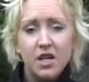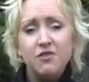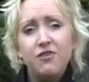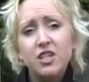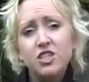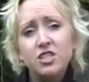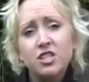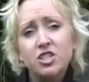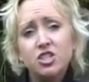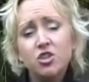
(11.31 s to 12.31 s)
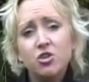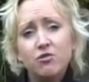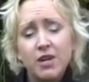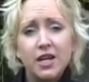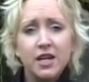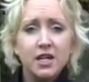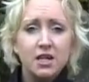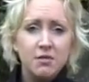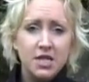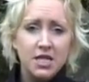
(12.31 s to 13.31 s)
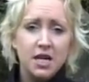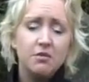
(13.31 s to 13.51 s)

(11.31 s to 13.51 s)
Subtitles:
Infections such as gonorrhea and chlamydia